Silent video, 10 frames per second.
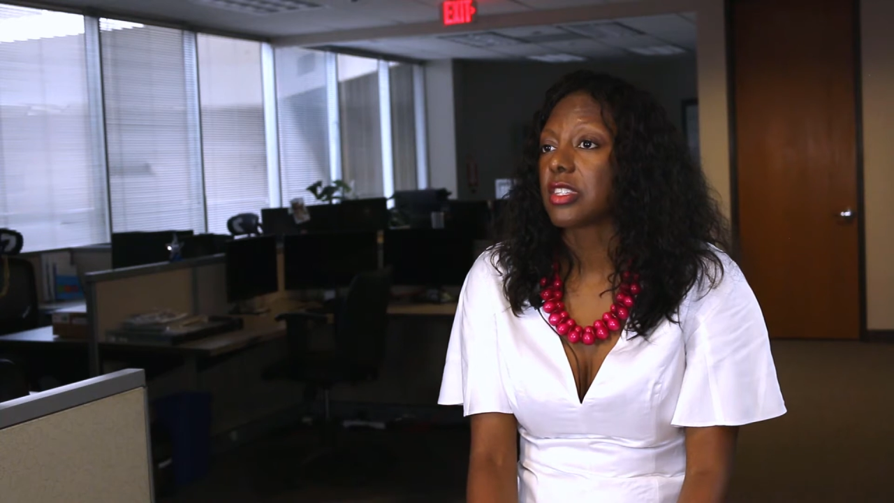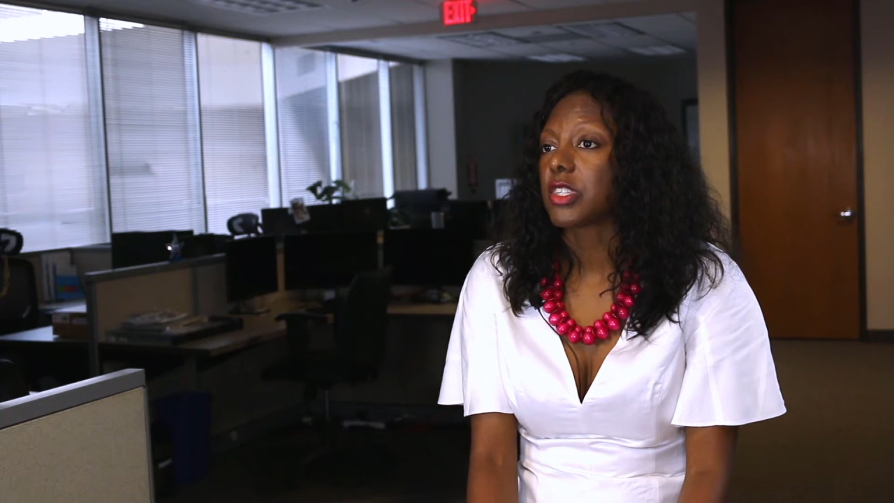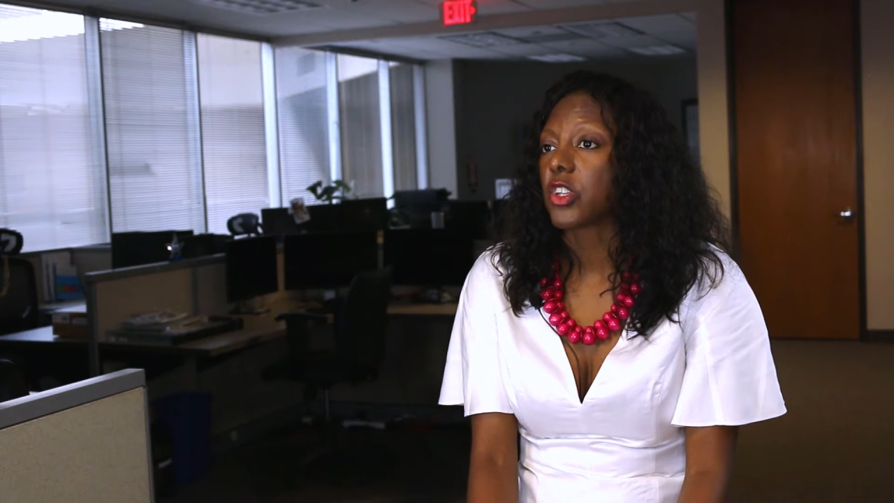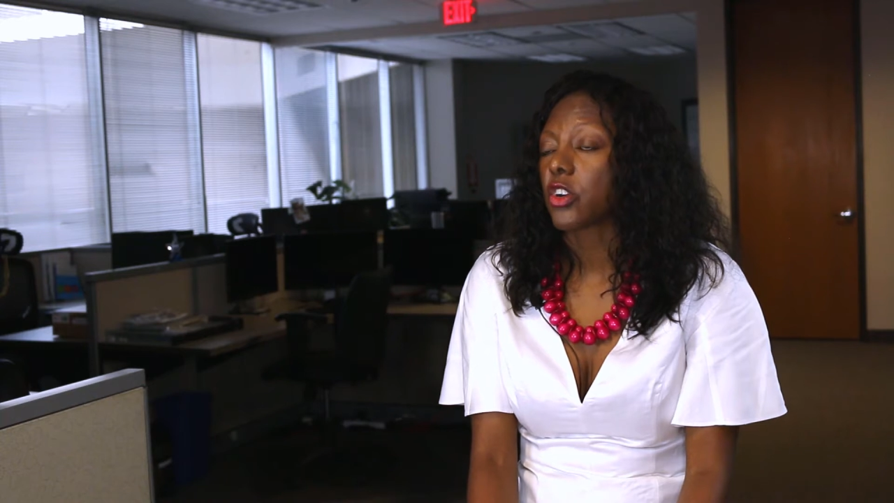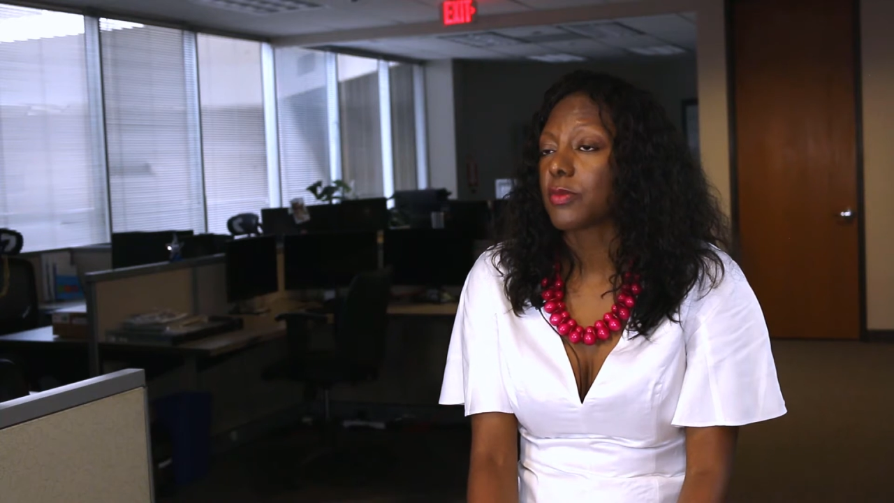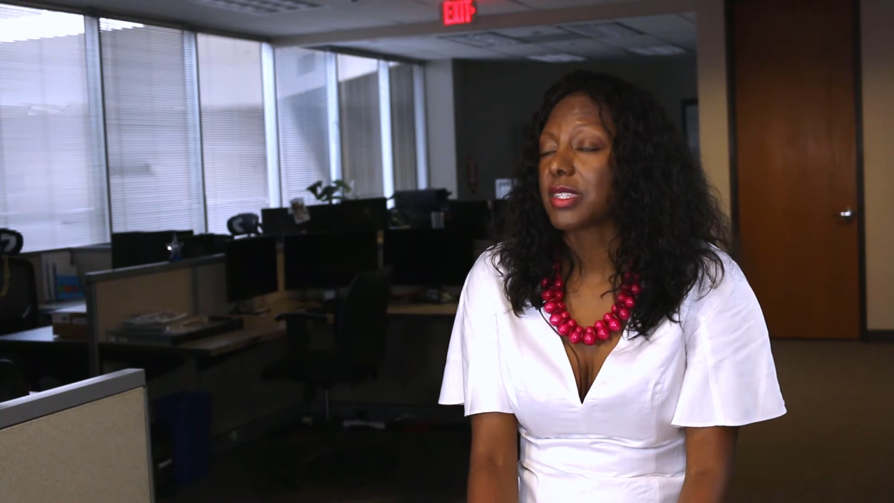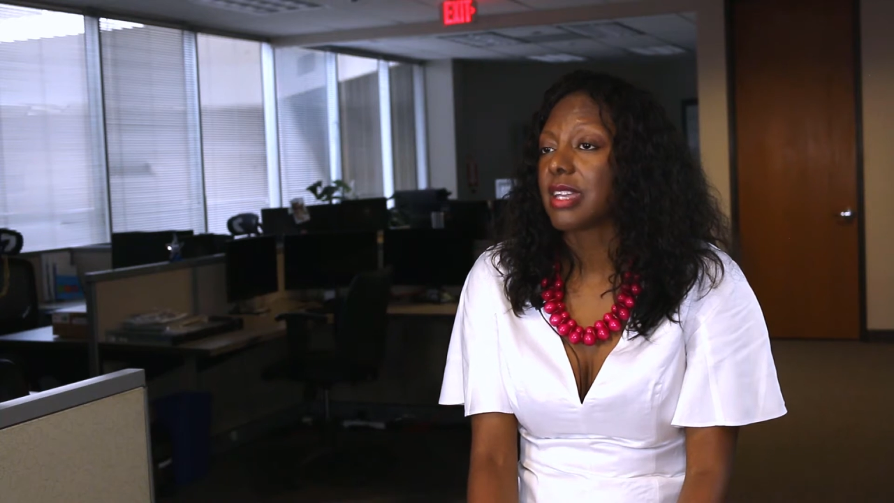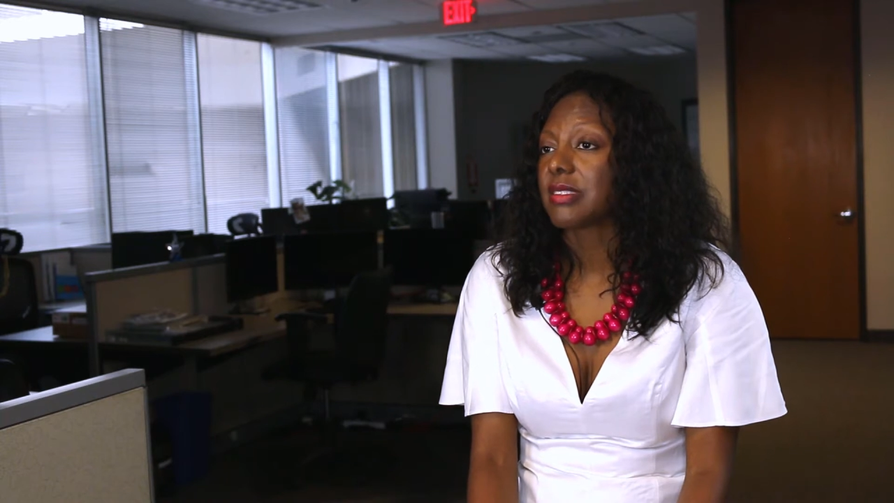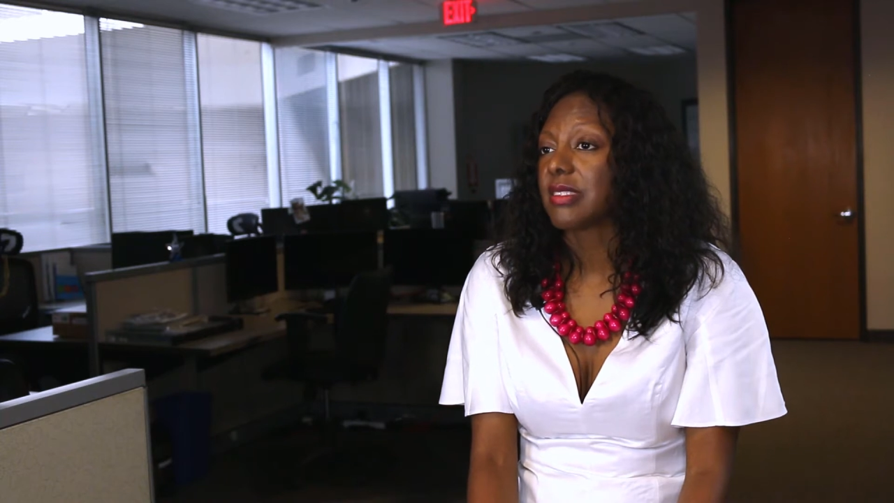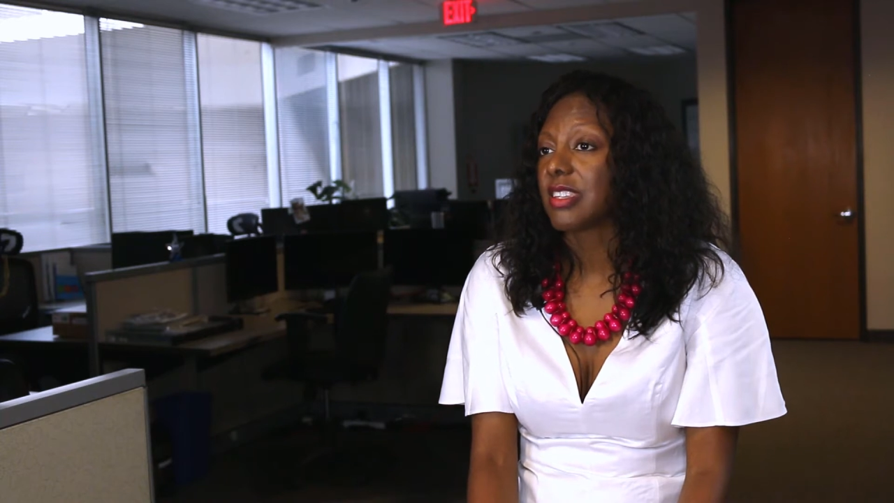and
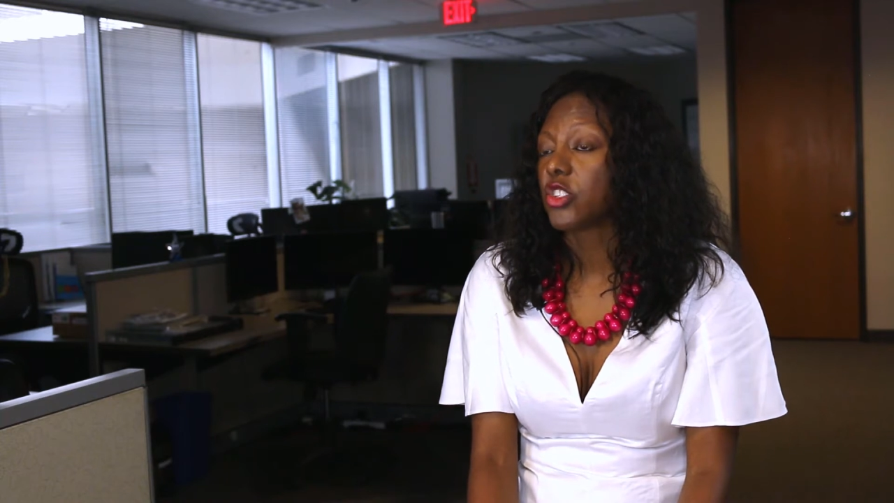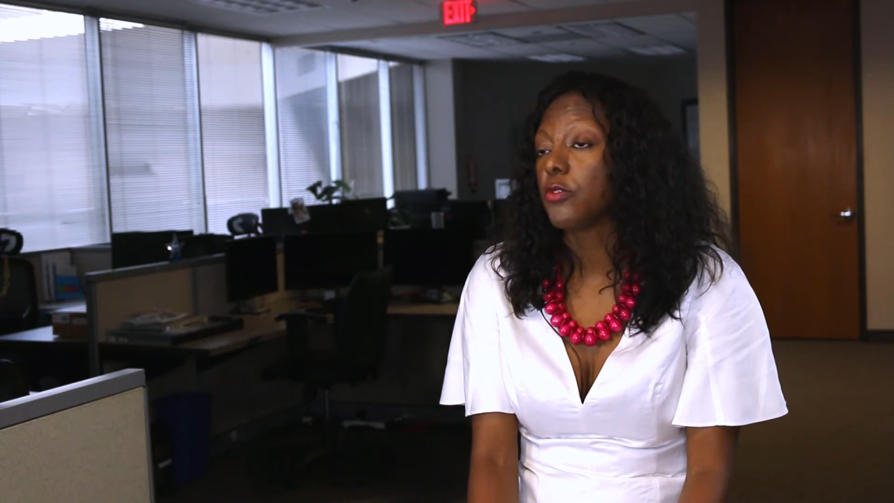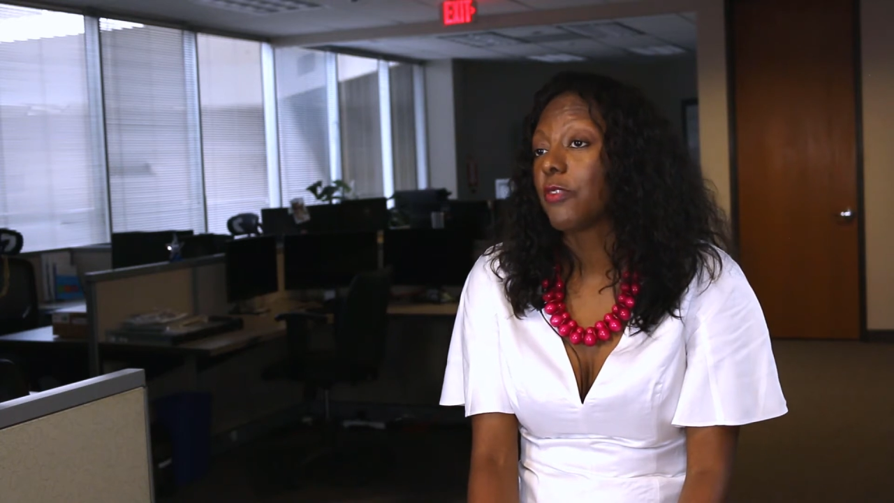circumstances that